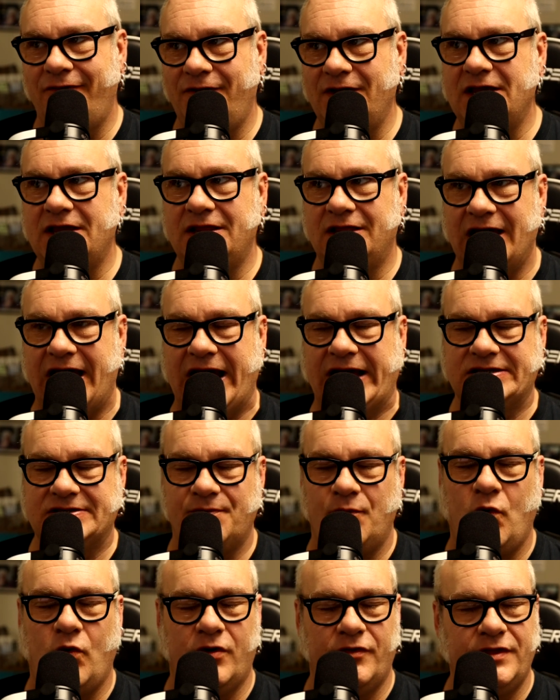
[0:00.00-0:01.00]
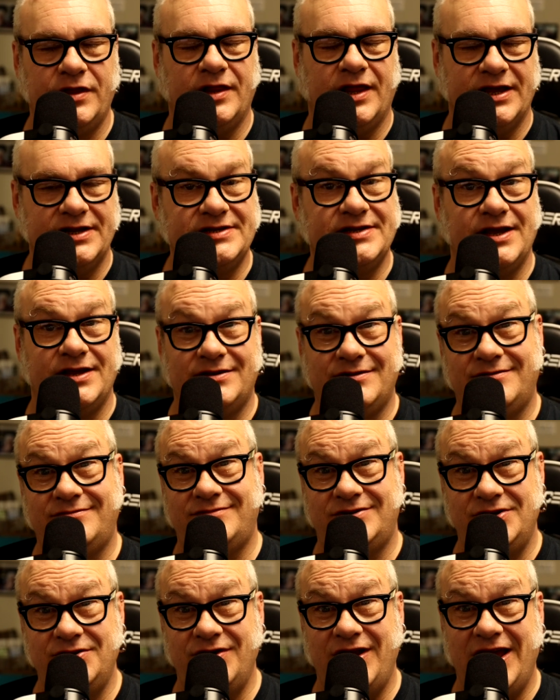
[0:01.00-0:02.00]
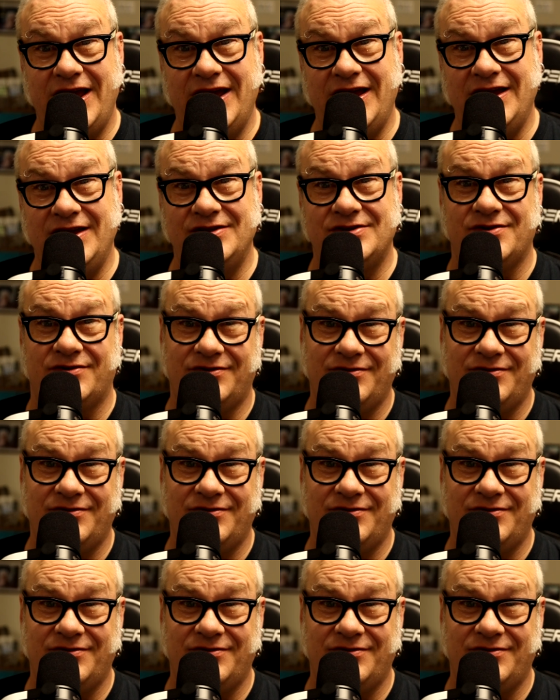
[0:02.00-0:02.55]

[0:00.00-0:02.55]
if it lasts more than like say two days